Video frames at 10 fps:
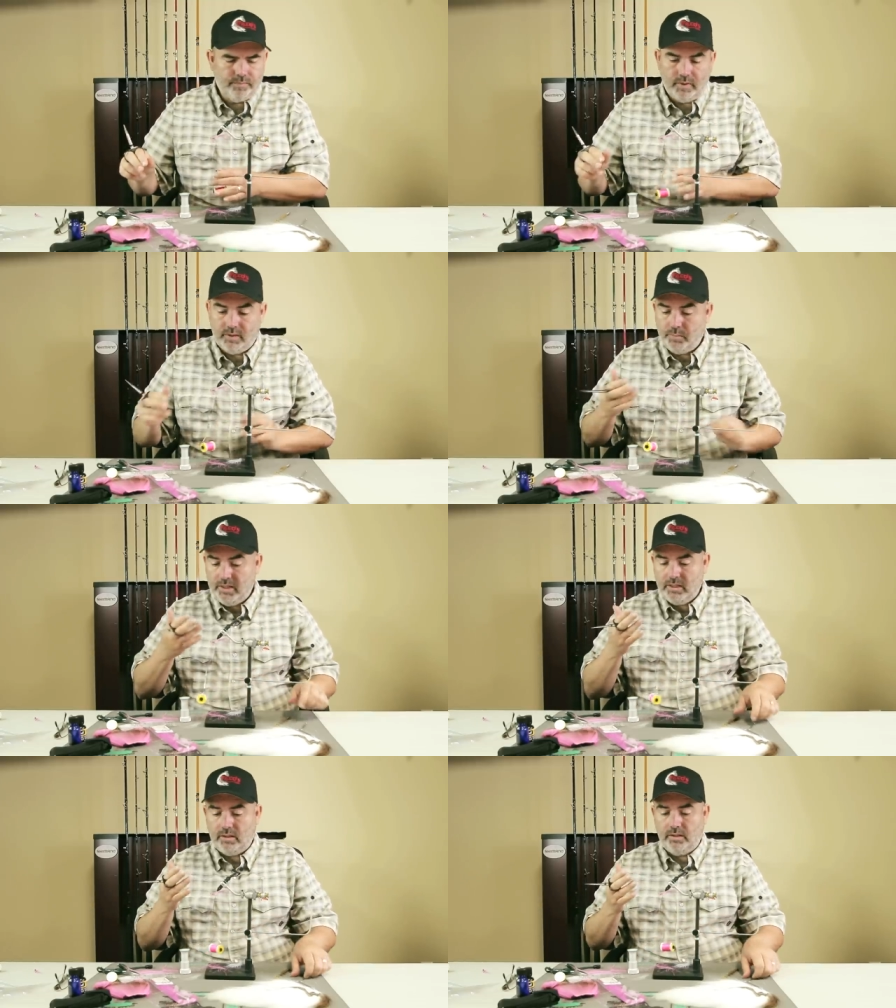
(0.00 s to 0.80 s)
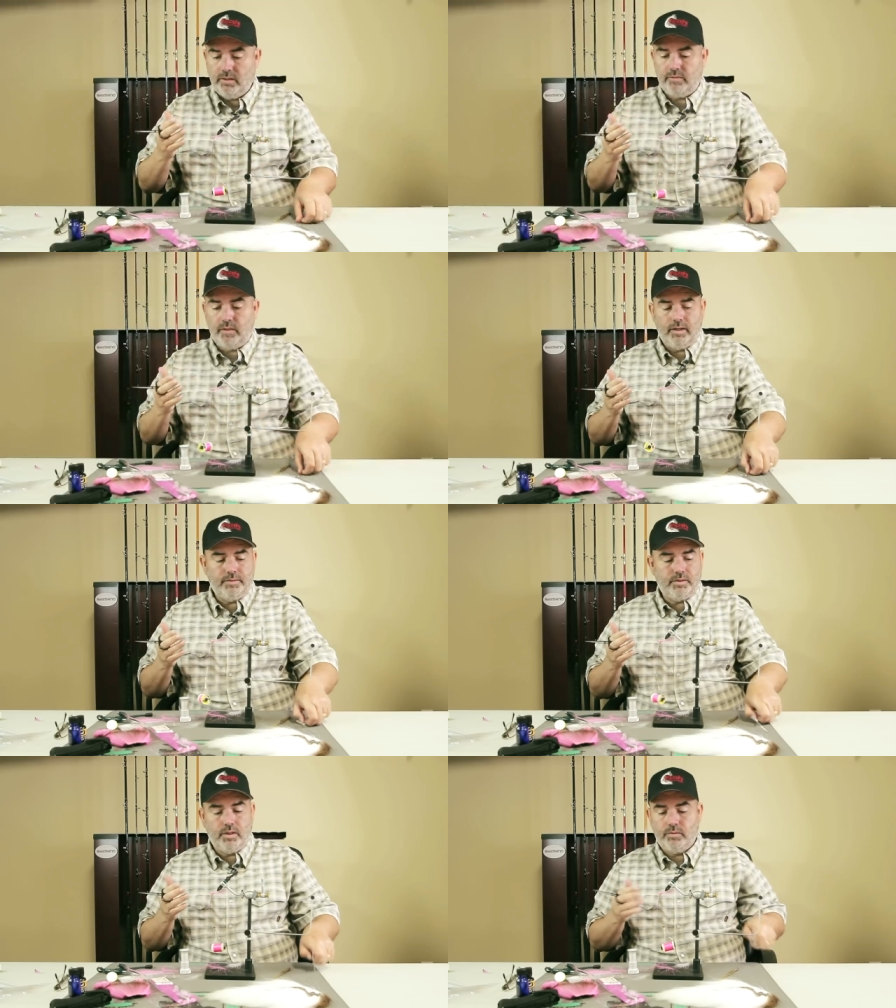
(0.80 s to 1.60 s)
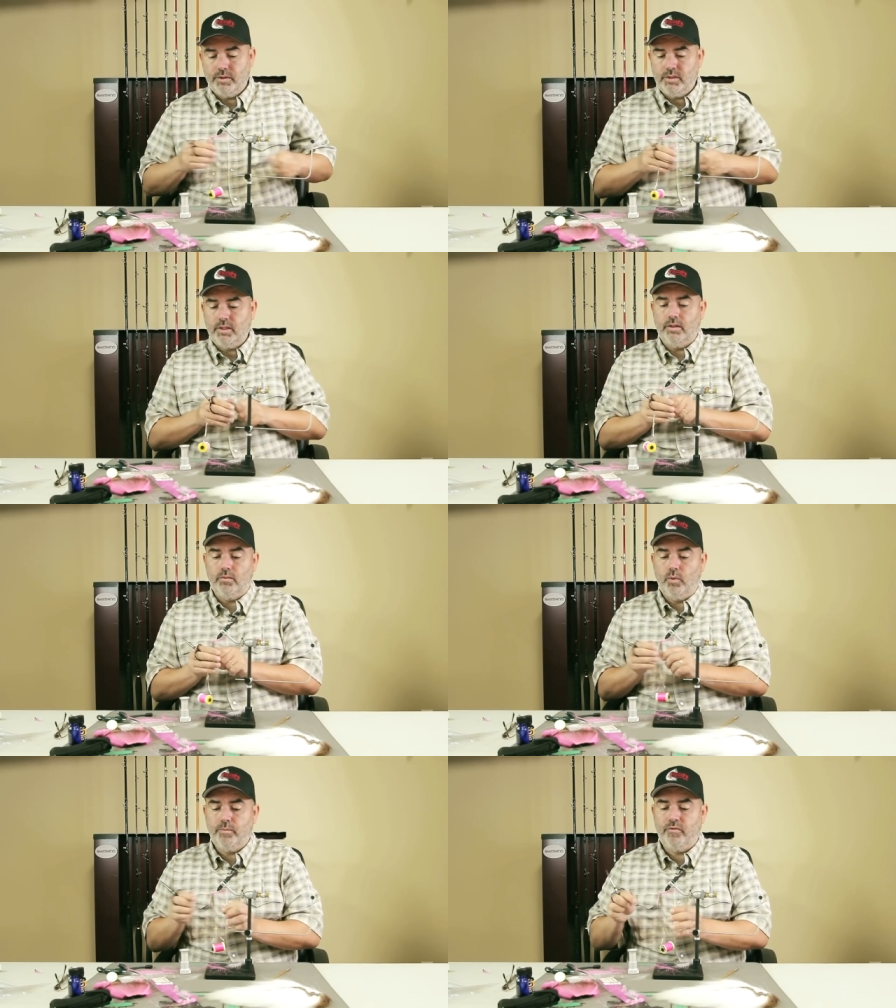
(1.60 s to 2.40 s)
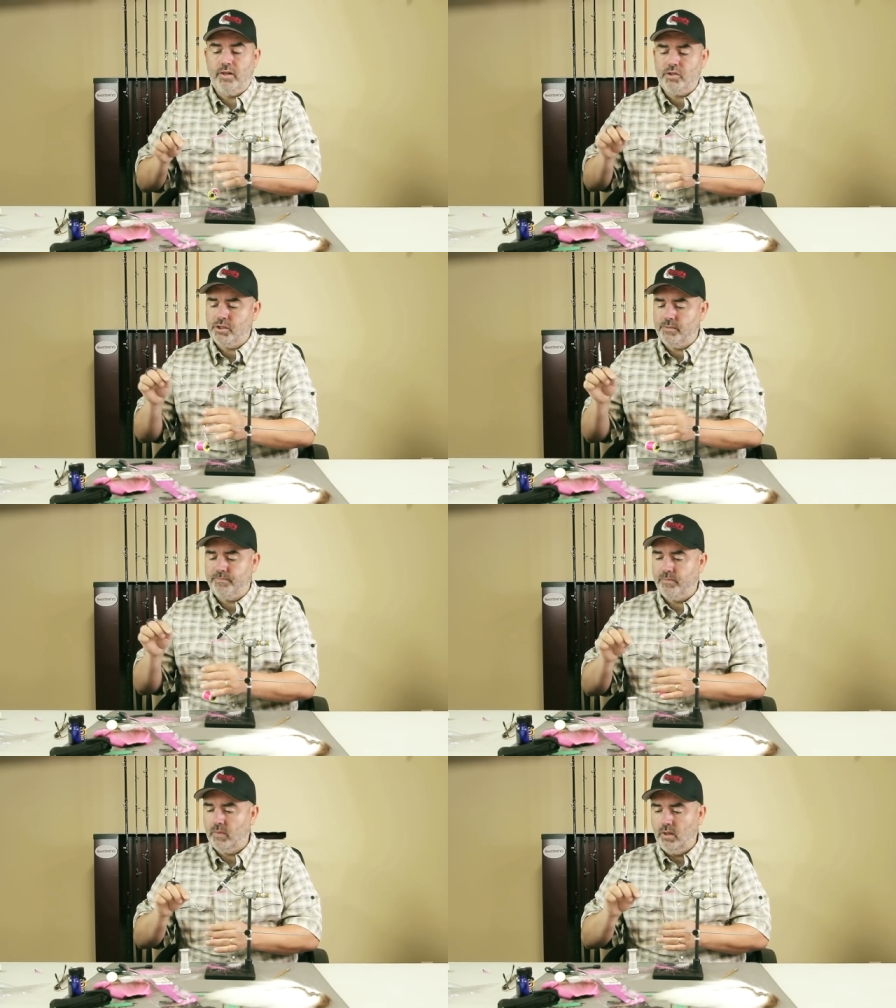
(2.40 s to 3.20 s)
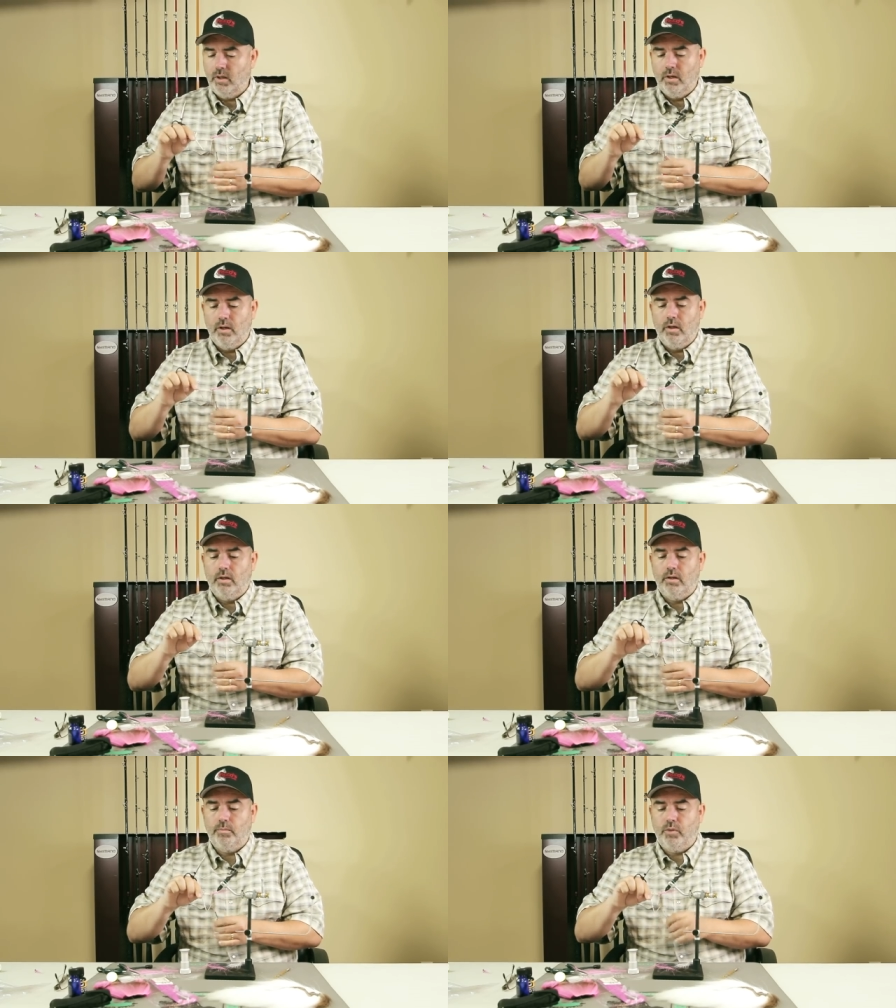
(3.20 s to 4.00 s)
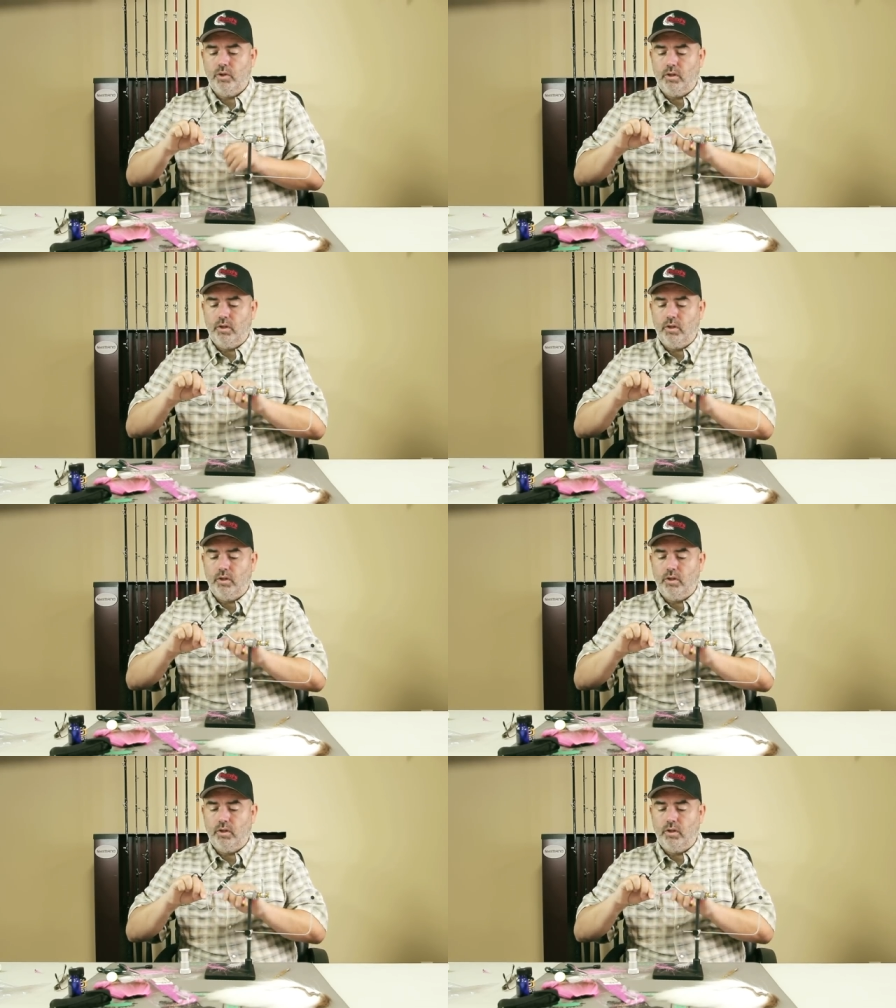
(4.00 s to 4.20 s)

That's basically the fly. So now we're just gonna whip finish, put